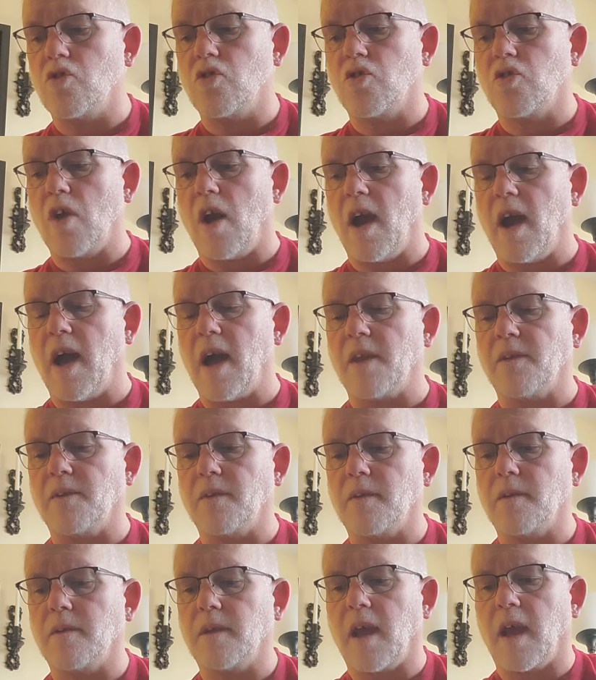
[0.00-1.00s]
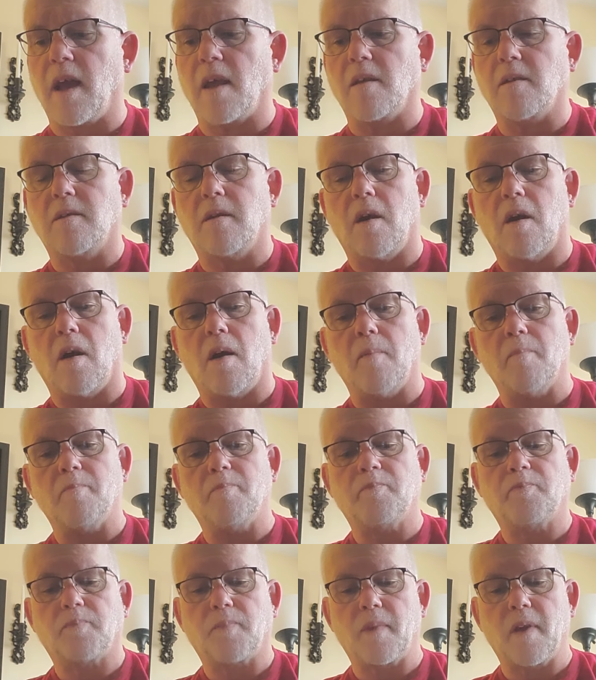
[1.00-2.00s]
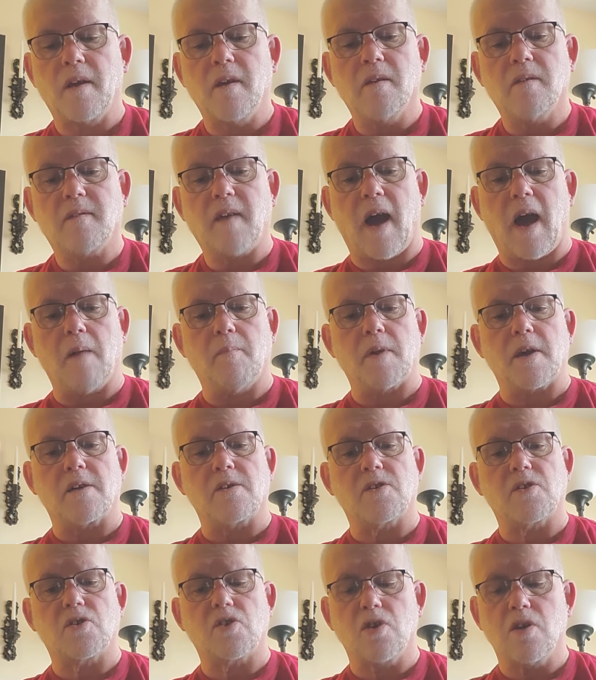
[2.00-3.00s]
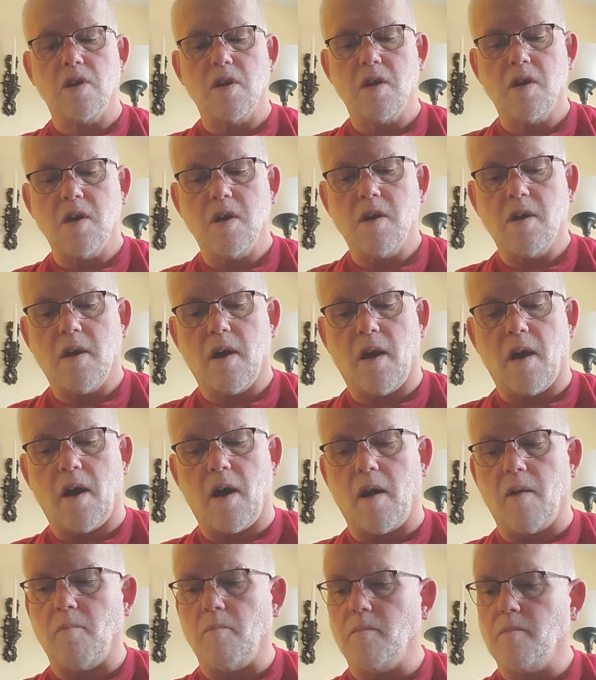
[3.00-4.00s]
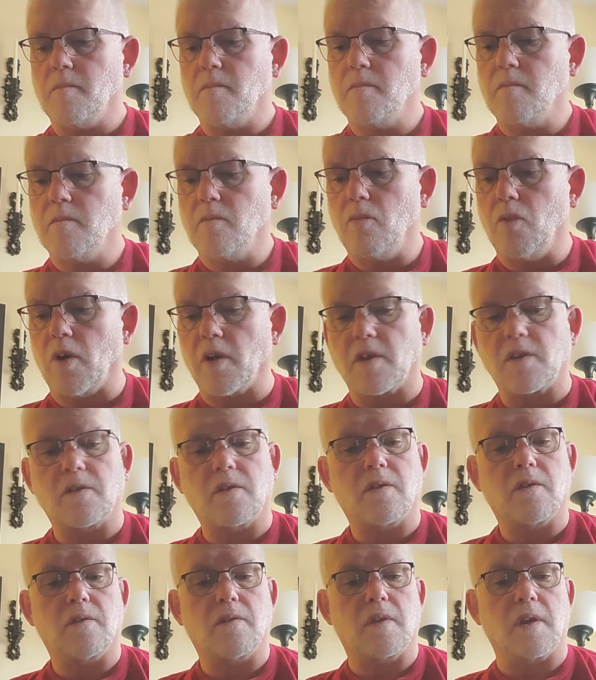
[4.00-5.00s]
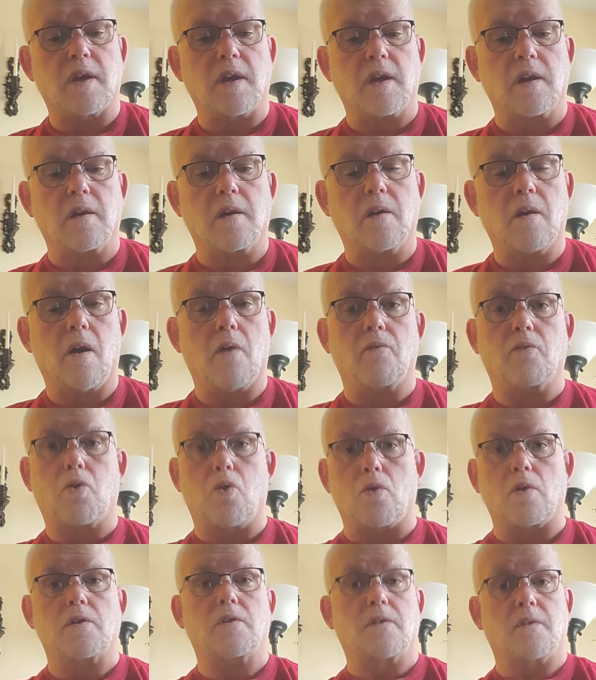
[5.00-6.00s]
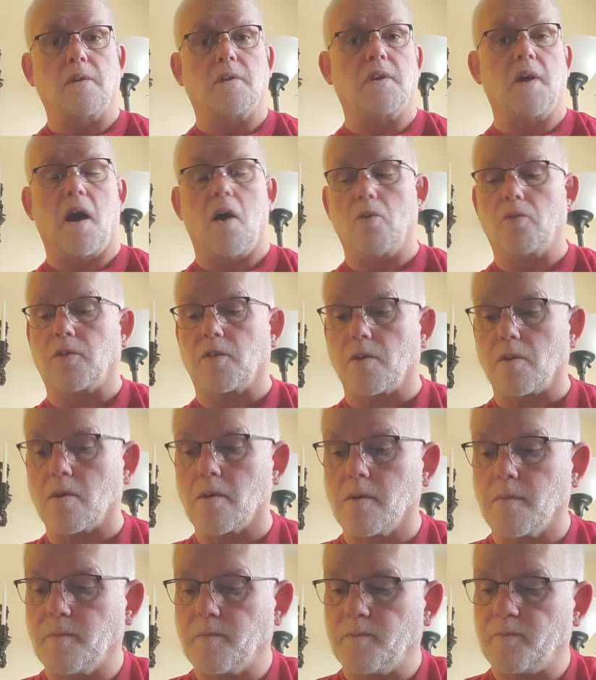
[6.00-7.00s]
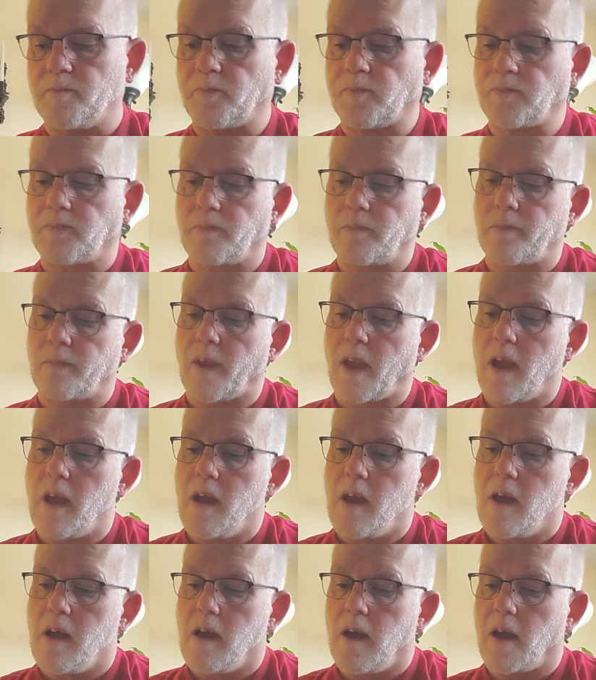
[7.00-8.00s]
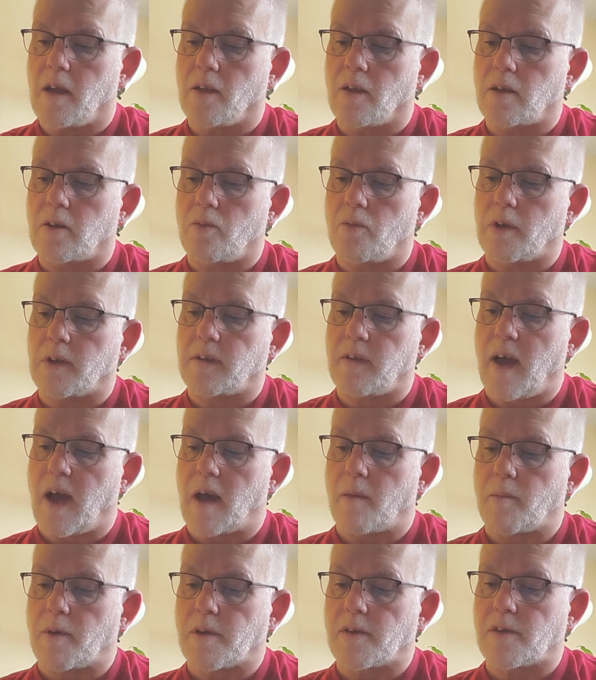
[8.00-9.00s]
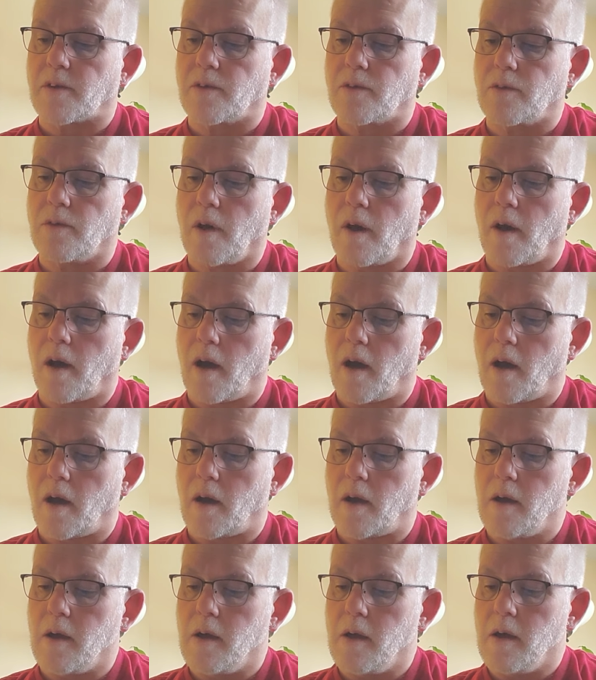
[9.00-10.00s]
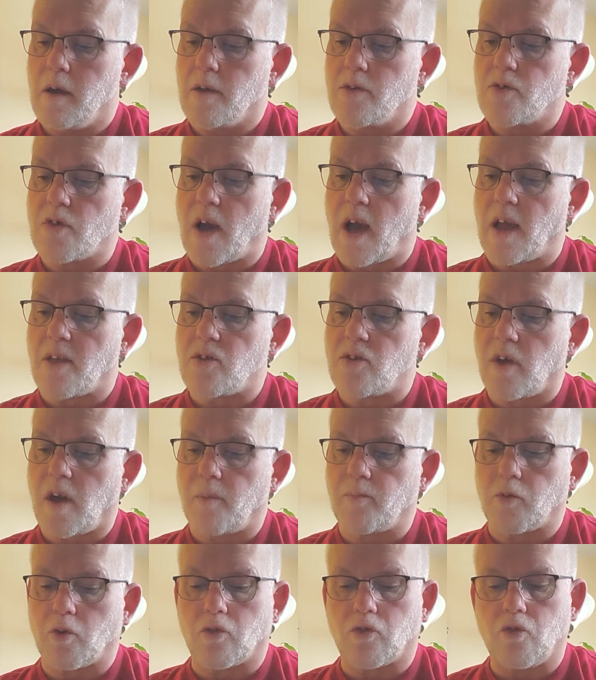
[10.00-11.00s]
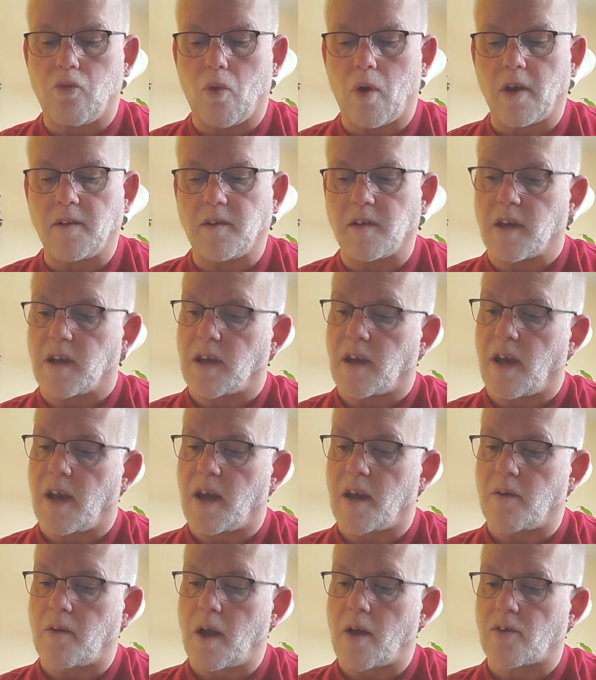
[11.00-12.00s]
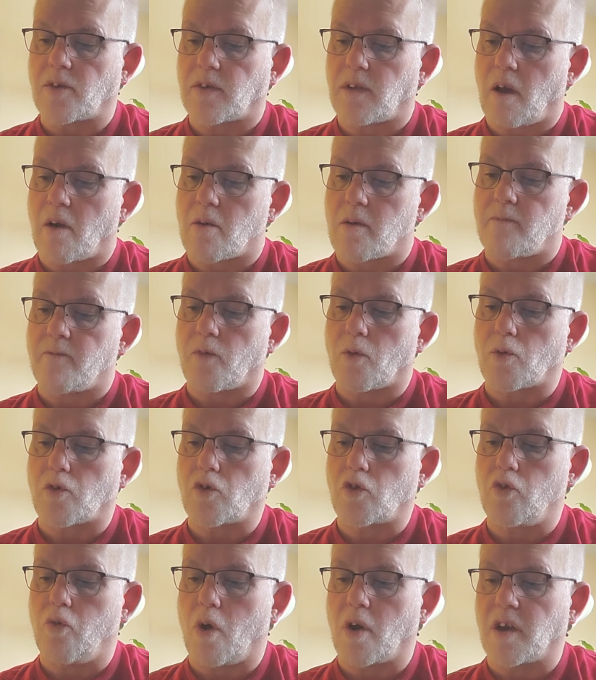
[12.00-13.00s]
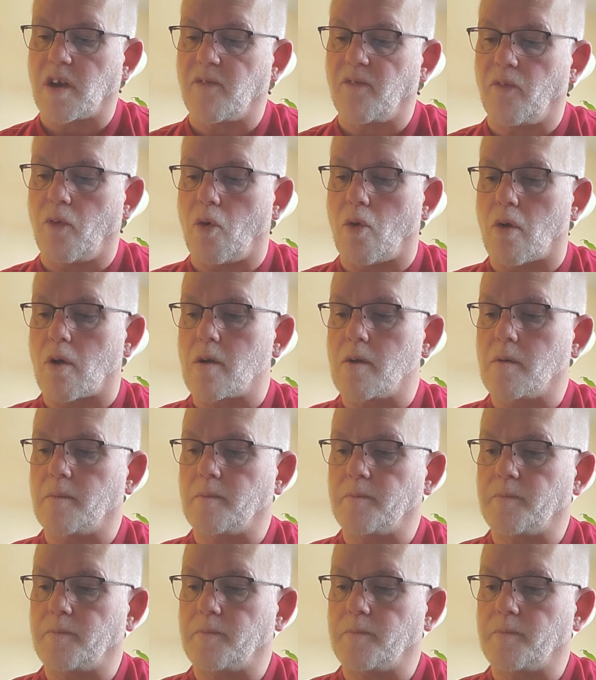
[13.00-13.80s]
John, that Thomas was the, of course, the doubter. And look at what Thomas, John chapter 20, and I'll start in verse 24.